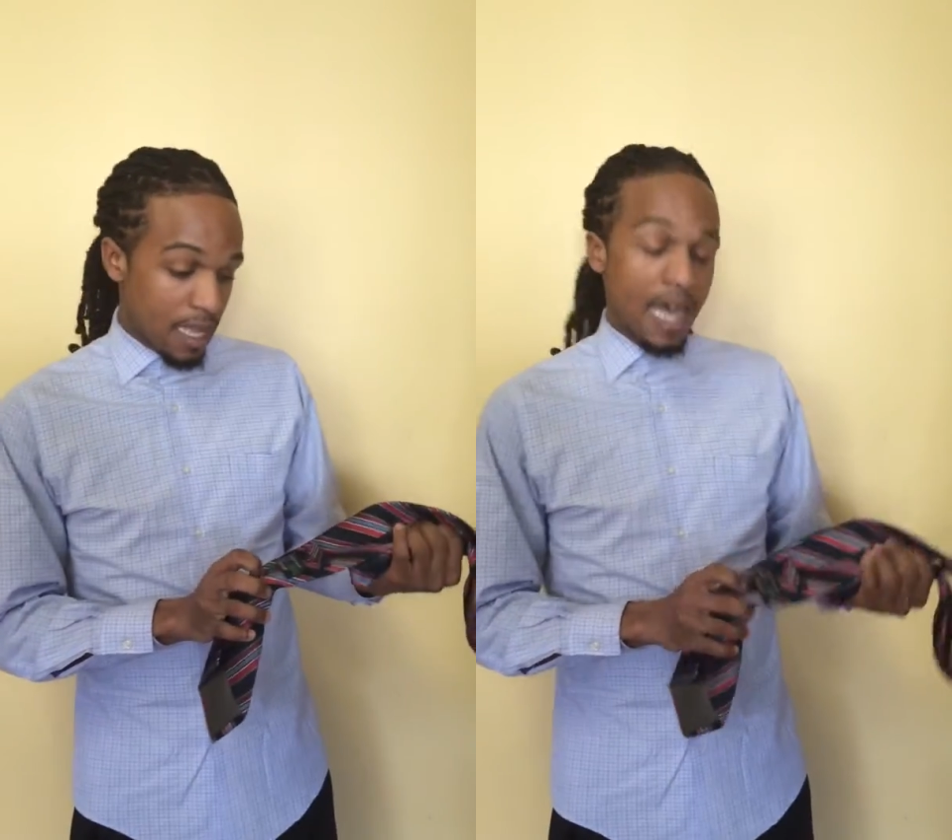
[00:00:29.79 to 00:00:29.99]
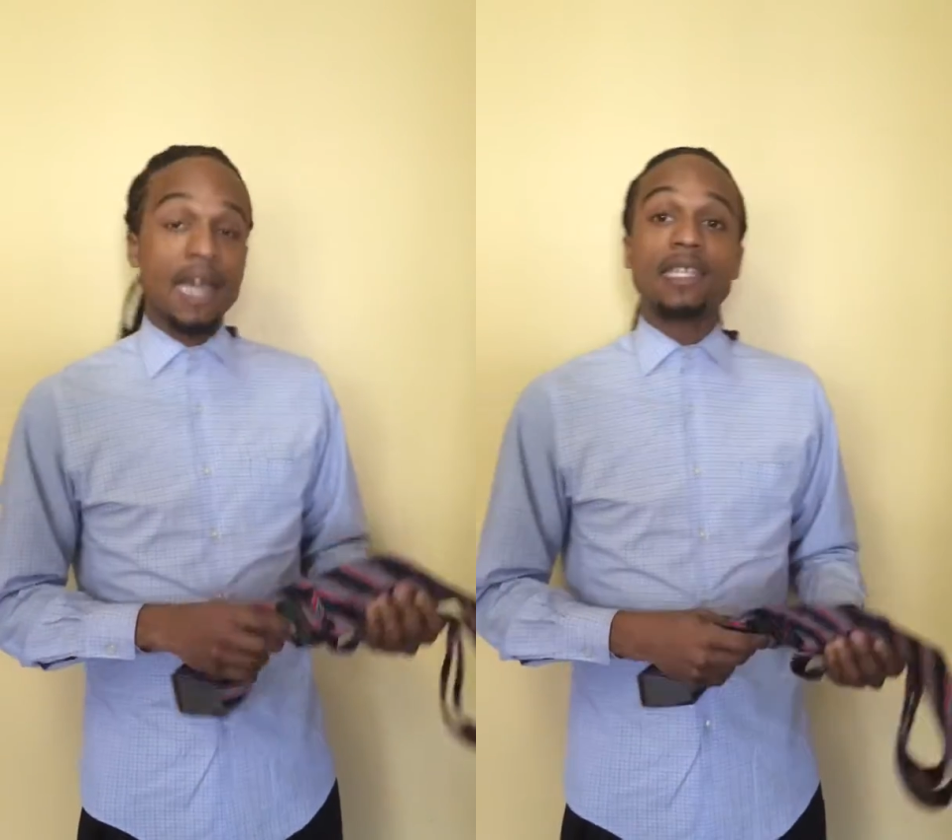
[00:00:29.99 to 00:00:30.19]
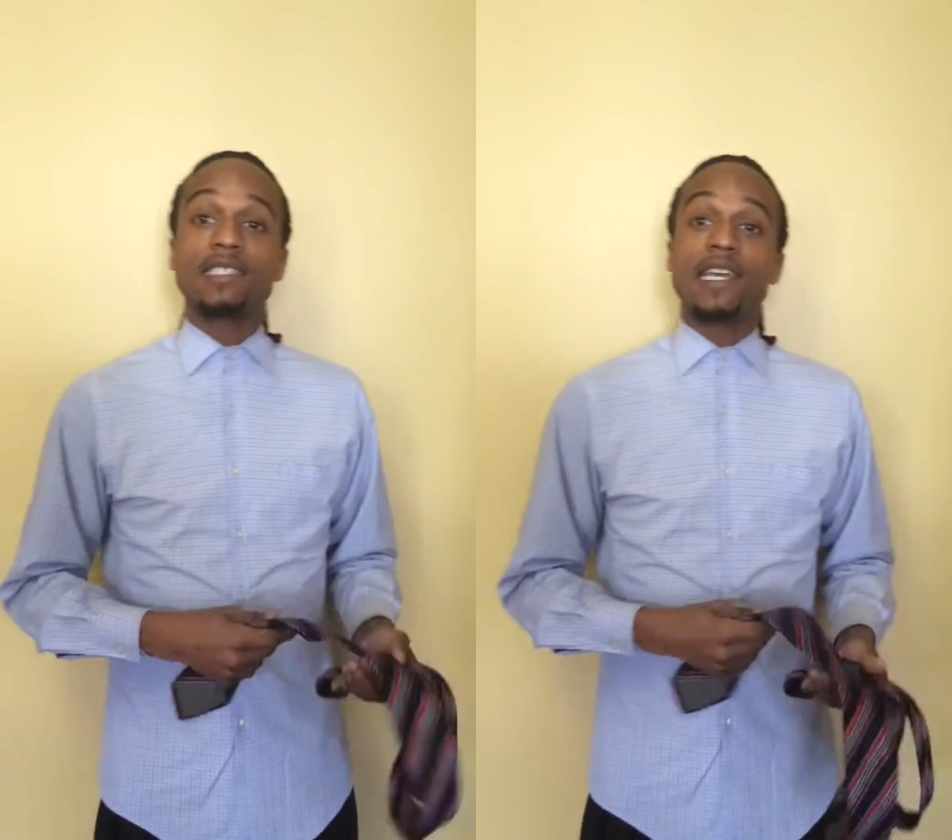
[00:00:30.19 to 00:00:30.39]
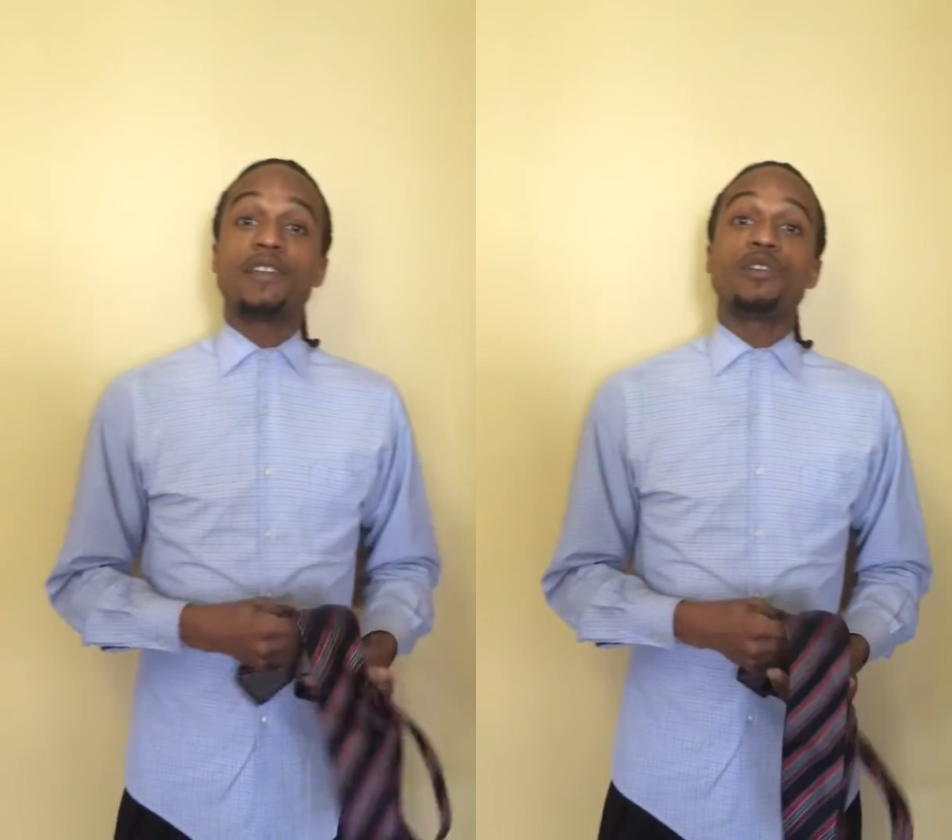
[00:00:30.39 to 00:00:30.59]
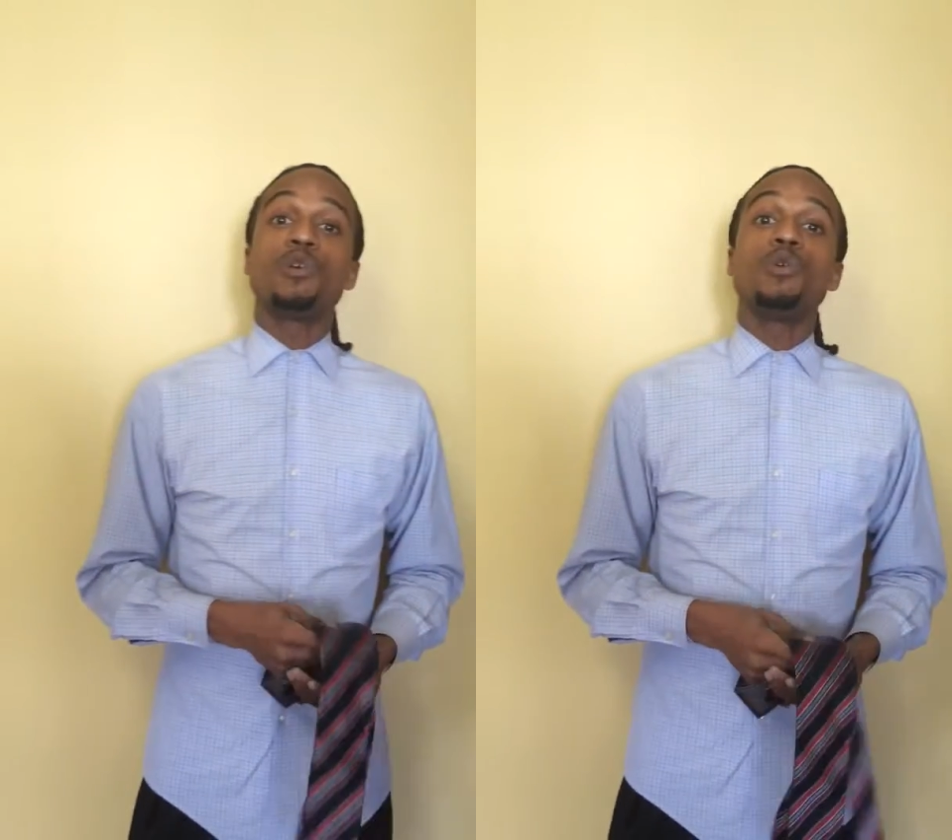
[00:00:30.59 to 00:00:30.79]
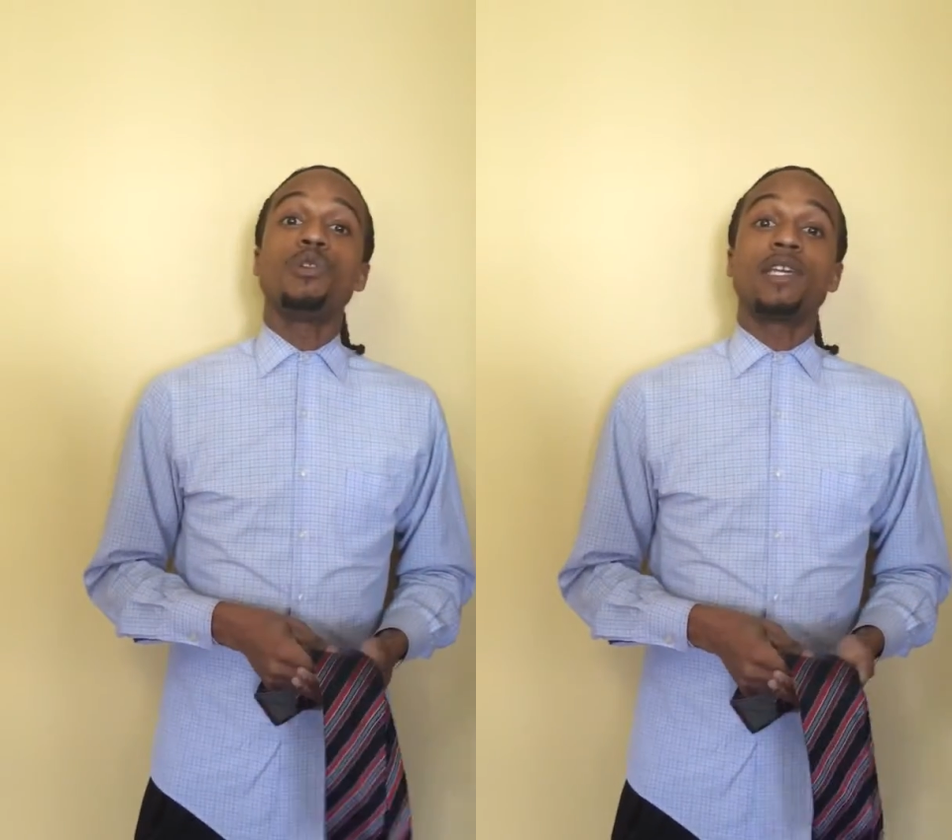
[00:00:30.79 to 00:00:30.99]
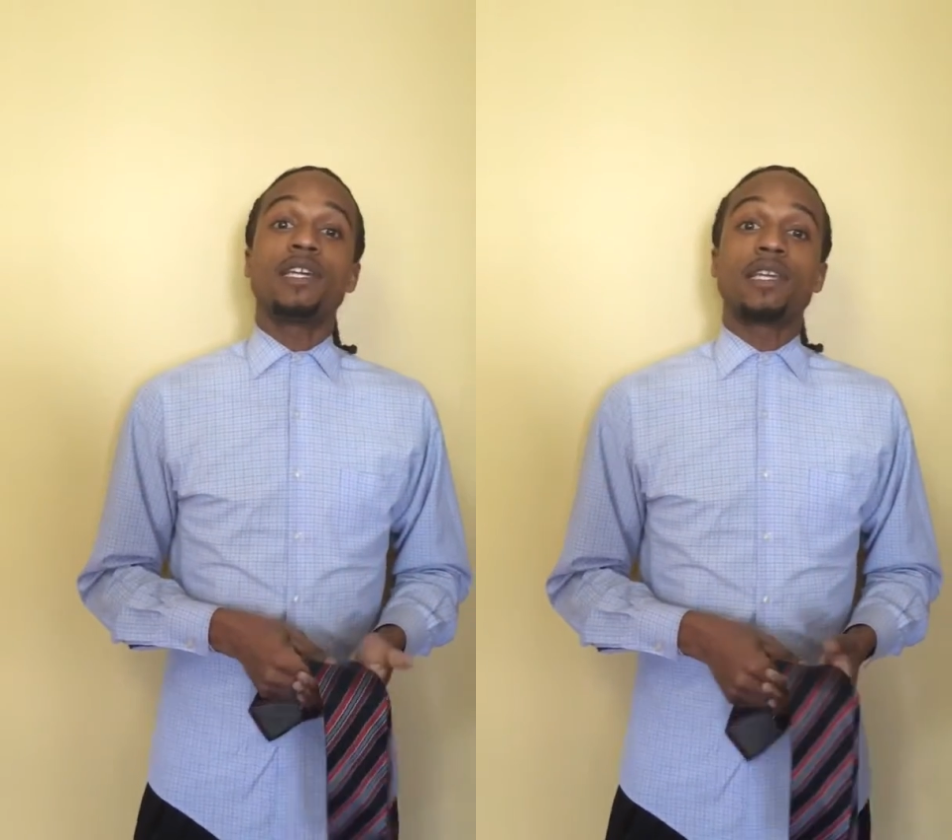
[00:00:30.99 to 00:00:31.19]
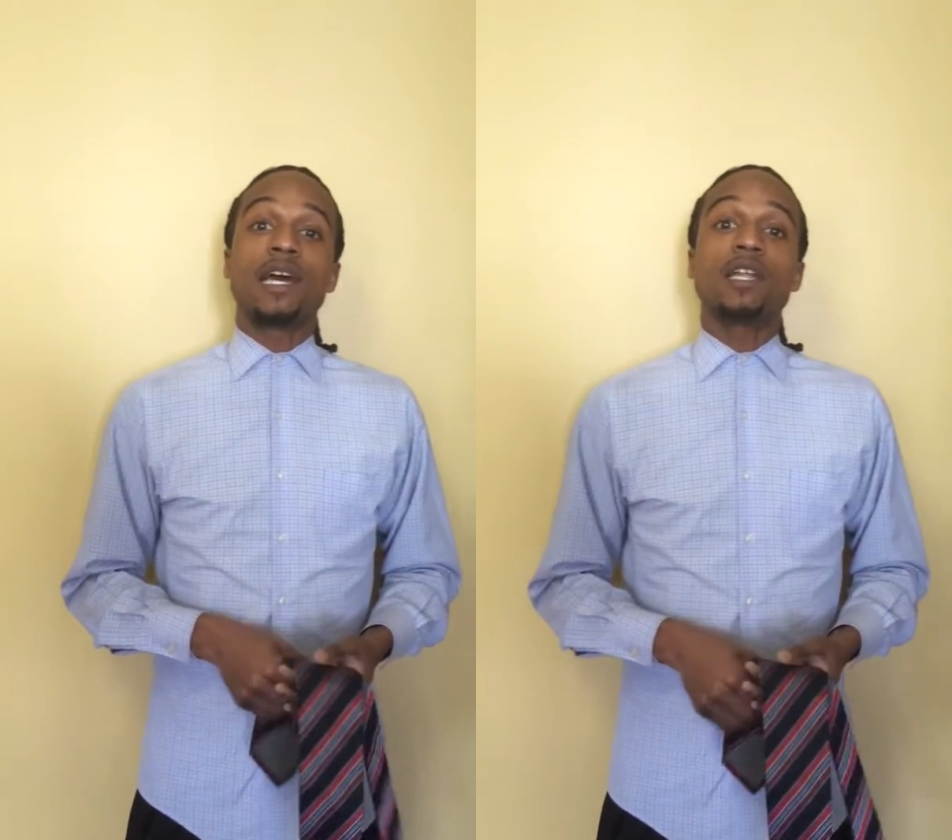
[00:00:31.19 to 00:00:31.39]
Alexander
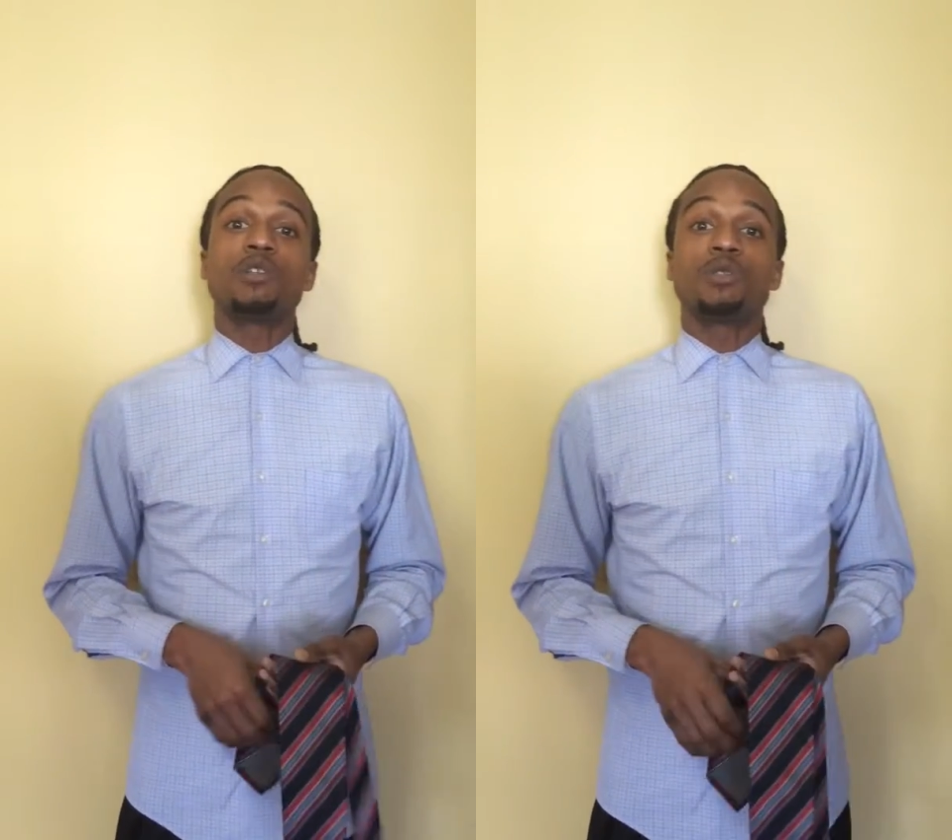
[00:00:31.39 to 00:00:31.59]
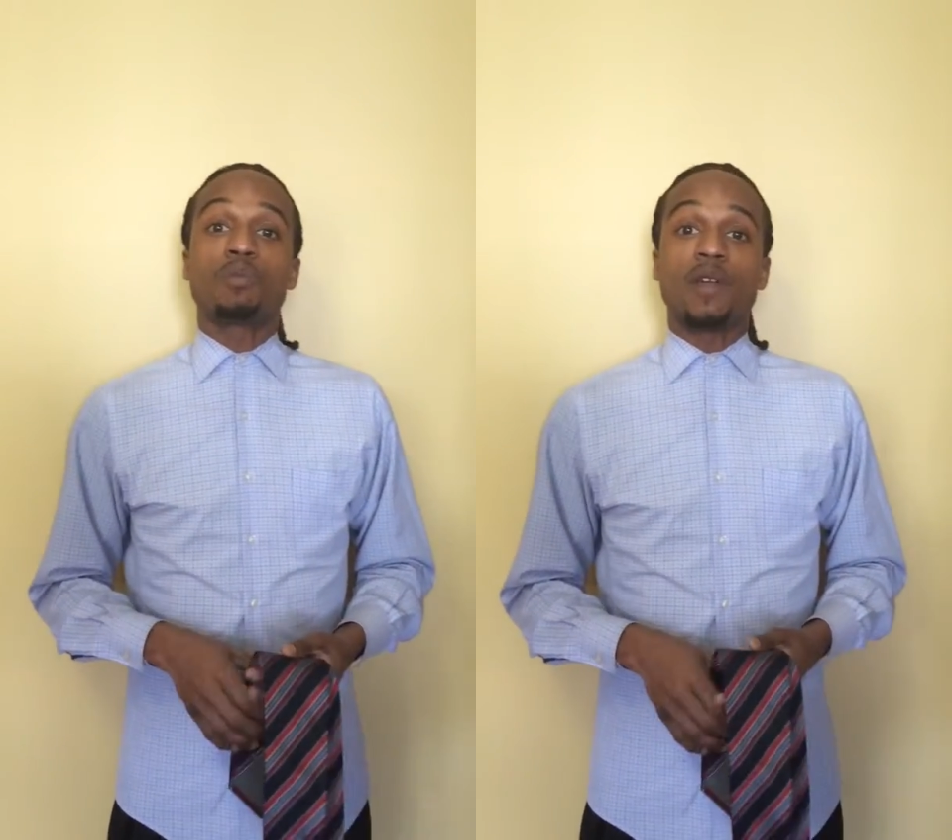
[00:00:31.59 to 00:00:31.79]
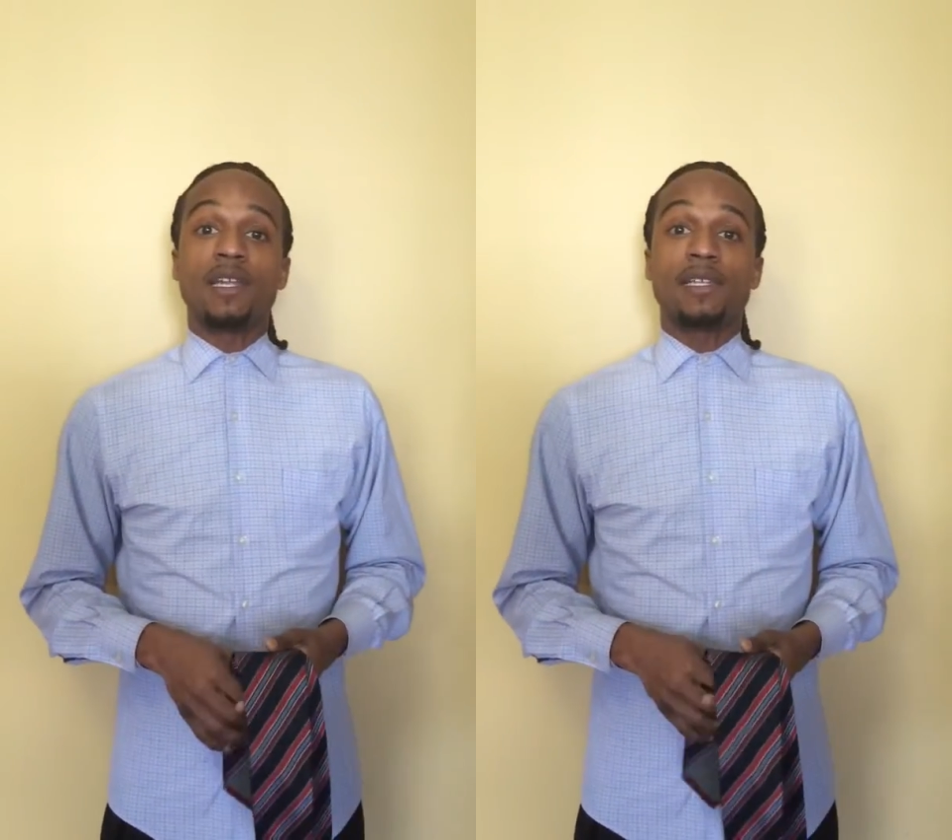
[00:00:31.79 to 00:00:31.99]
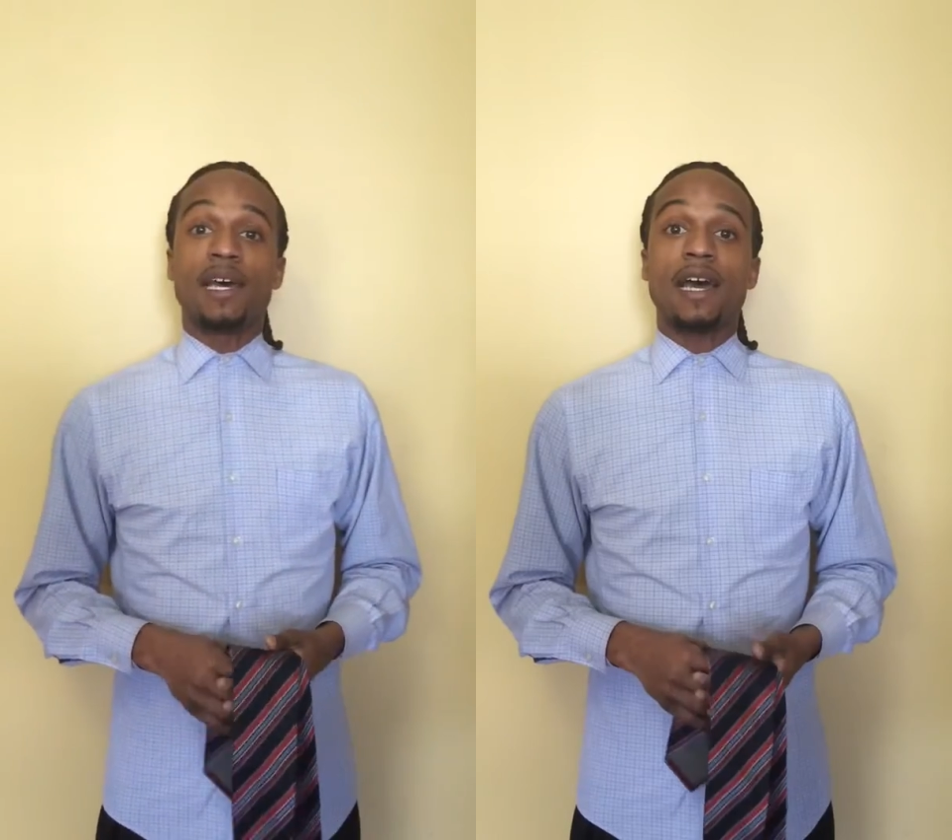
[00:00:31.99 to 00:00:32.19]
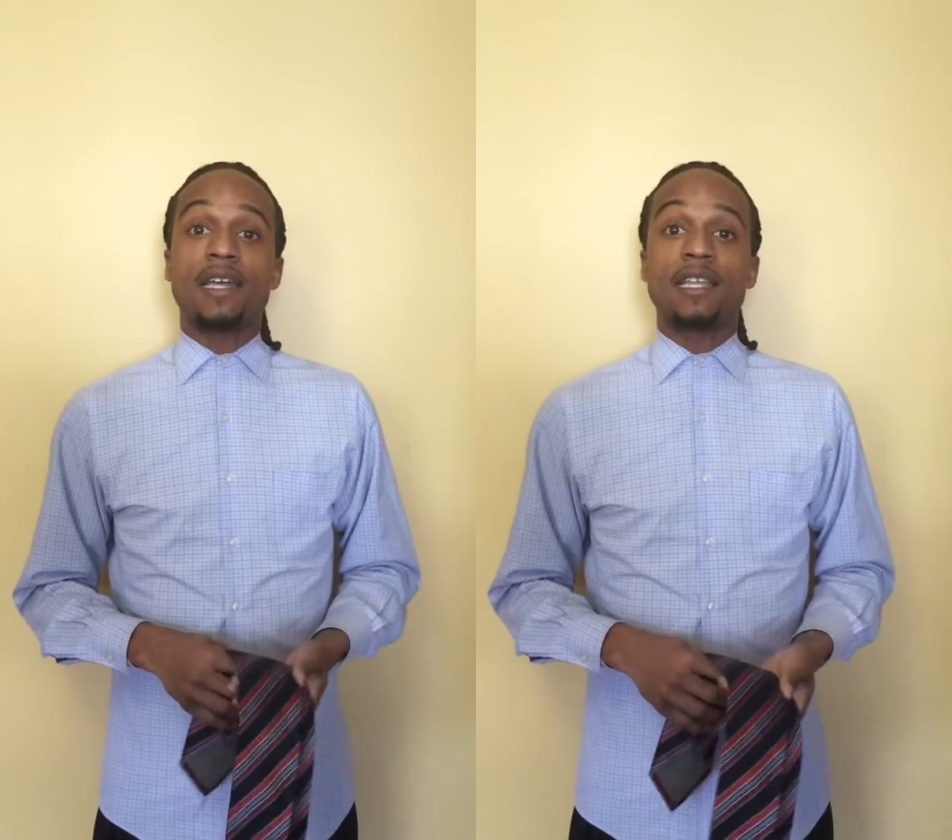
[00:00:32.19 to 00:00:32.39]
Julian Colors brand tie